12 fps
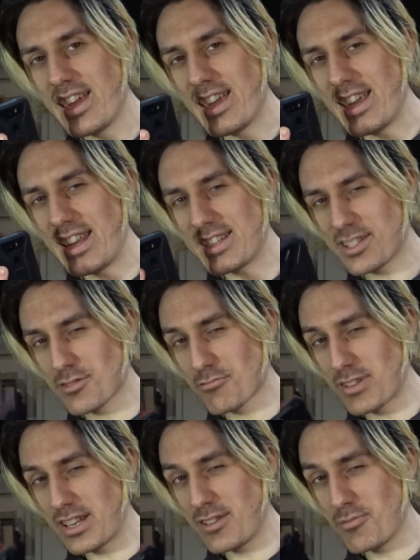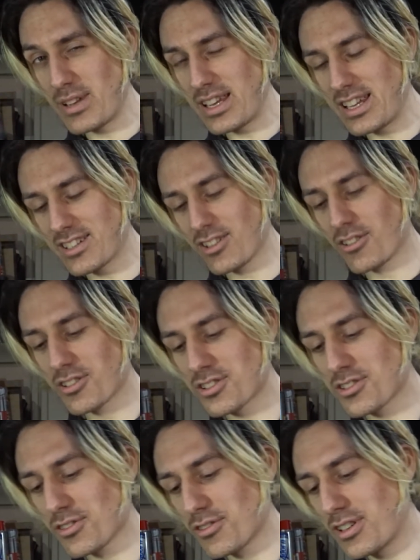this is a really weird long
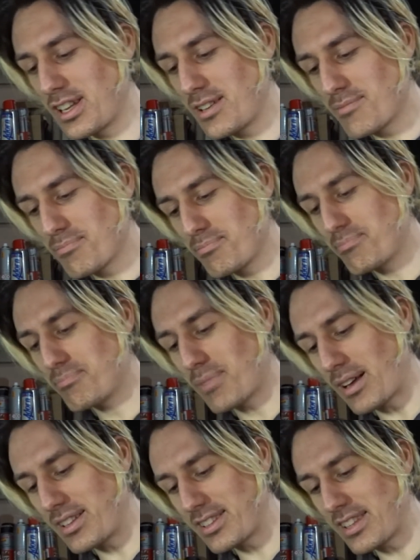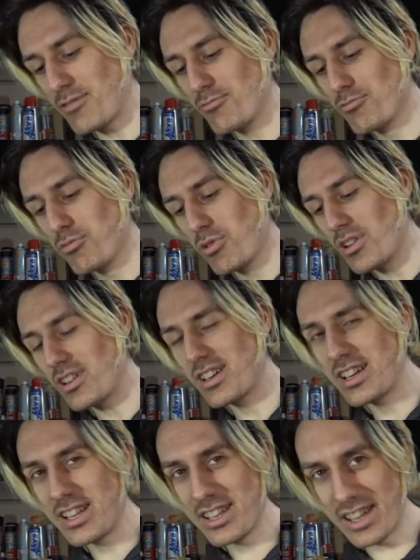story, but
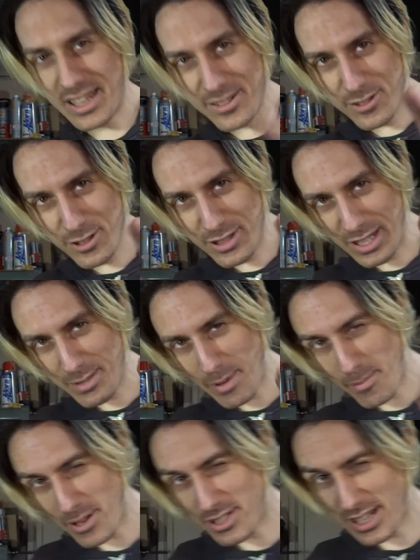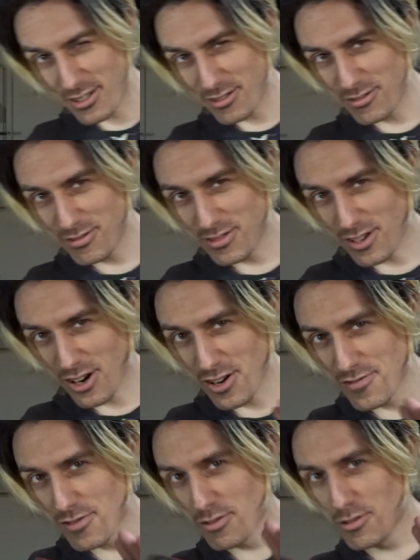like if you think about my channel
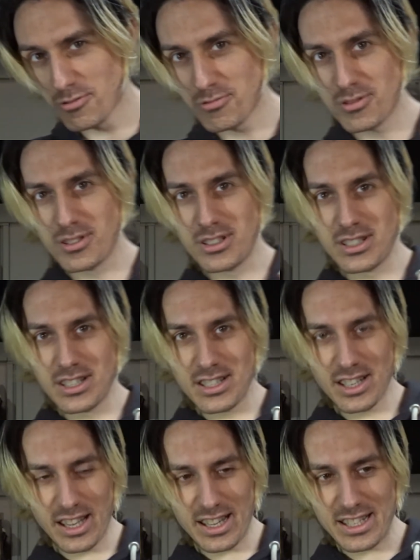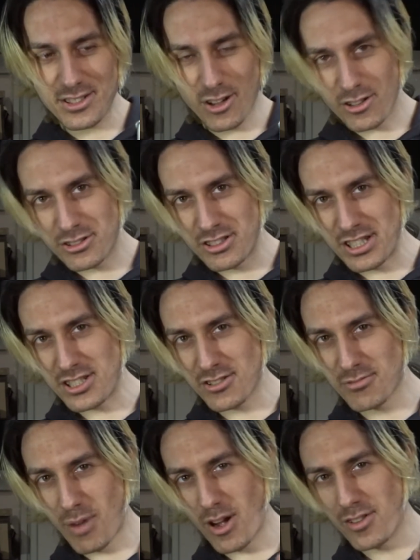overall, like it's not a
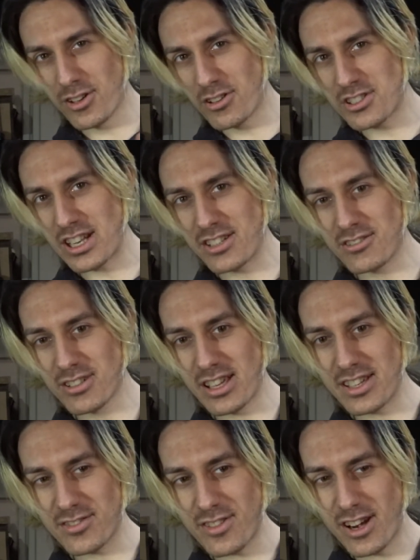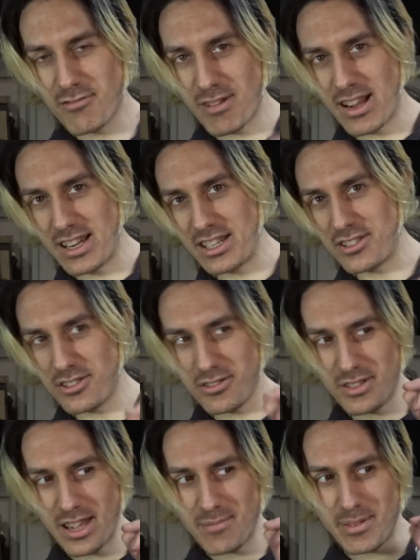traditional motovlog channel. Like very rarely do you
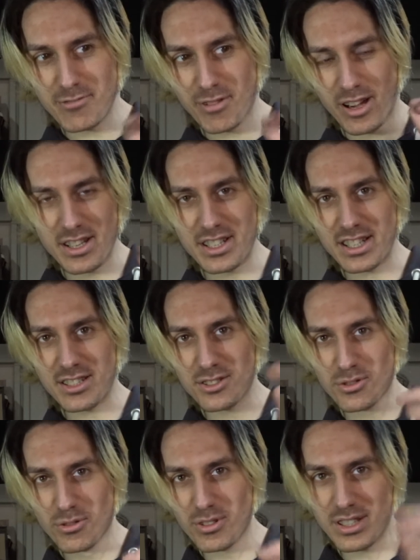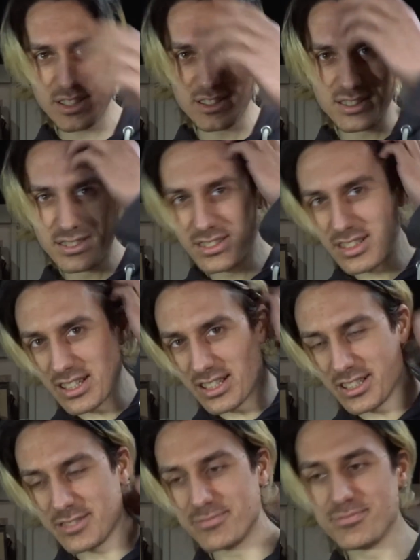get me riding and talking.
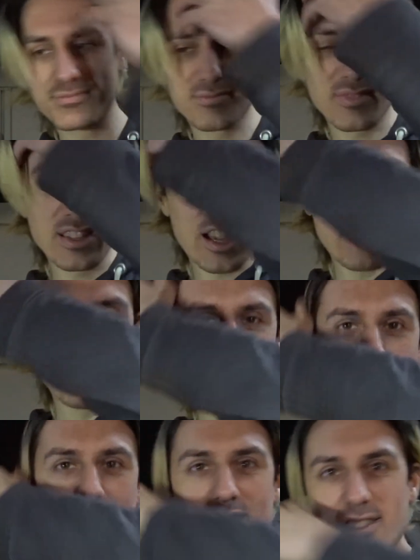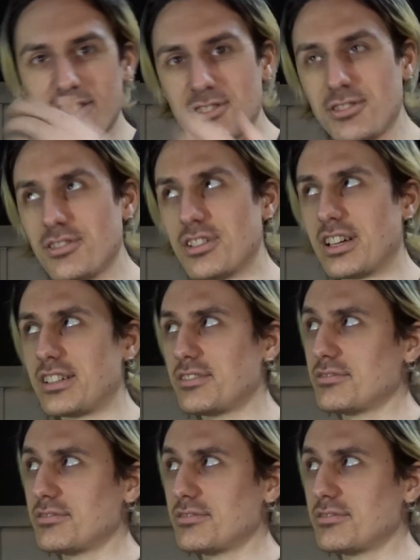I mean, yes, I do that,